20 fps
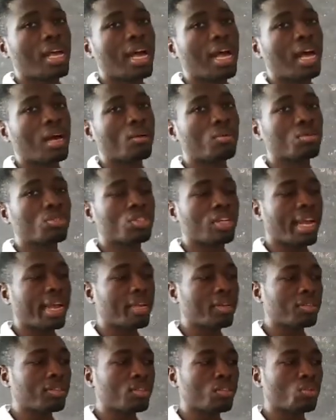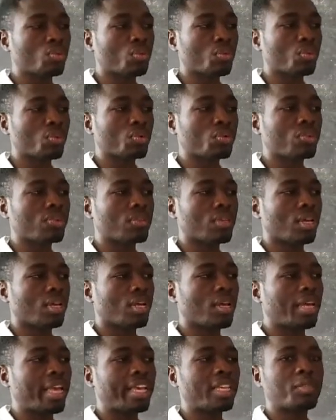I will try to
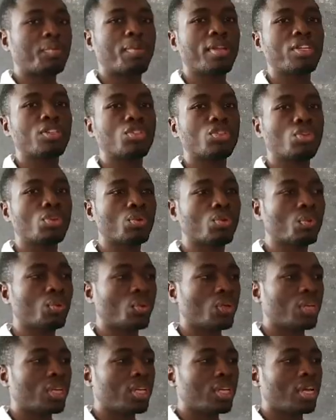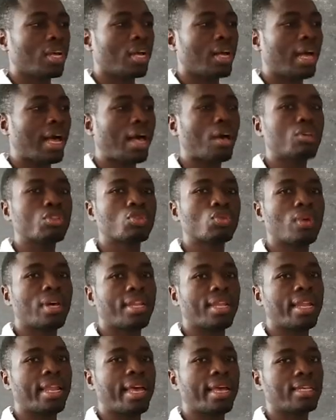explain to you how to
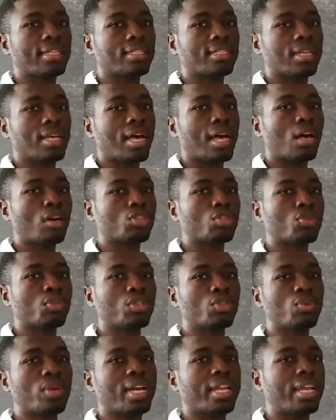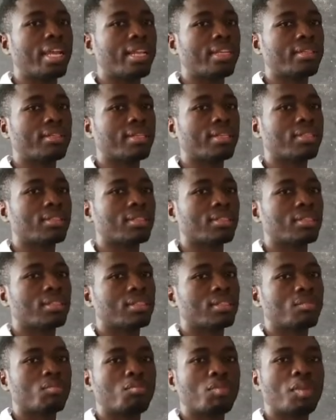analyze. How do we do analysis?
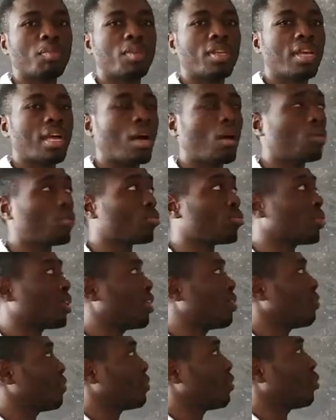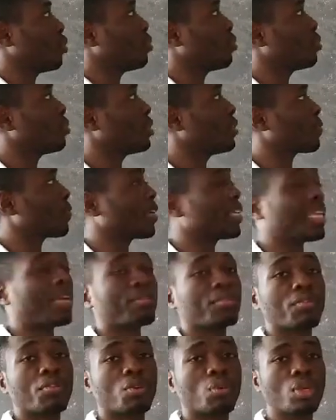Maybe I will give you different types
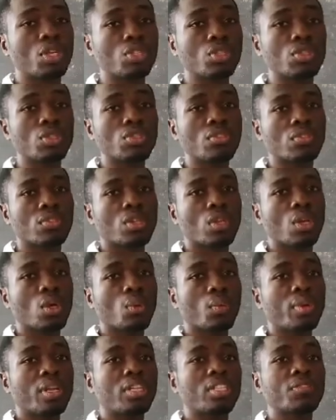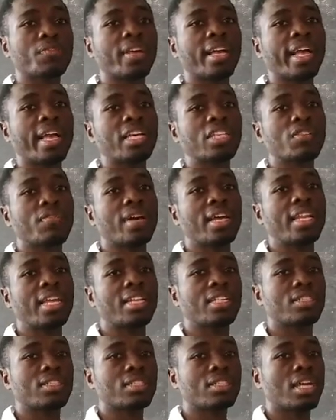of equations with the different kinds of
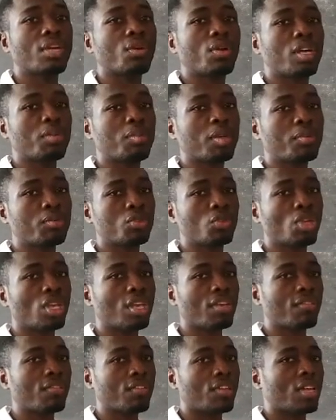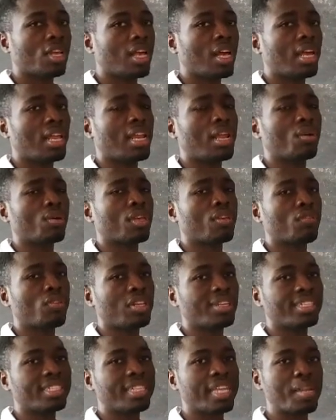analysis that you can be able to give, and I will give you
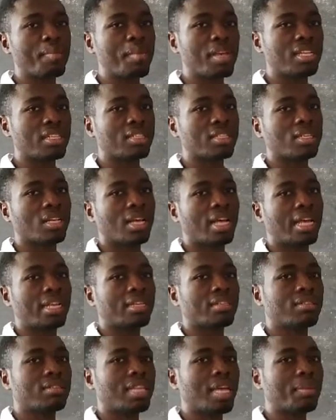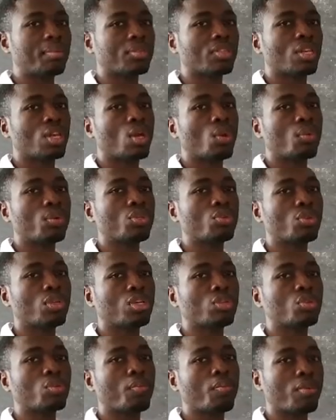the statements and the steps which you
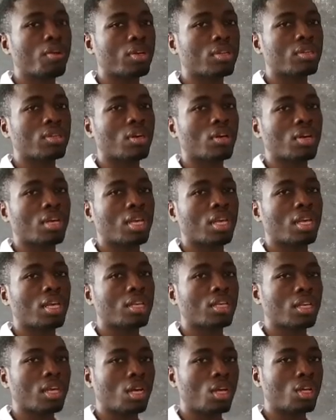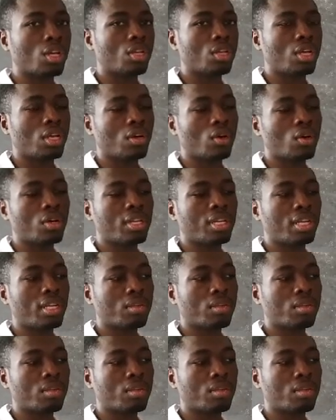need to plot, okay, or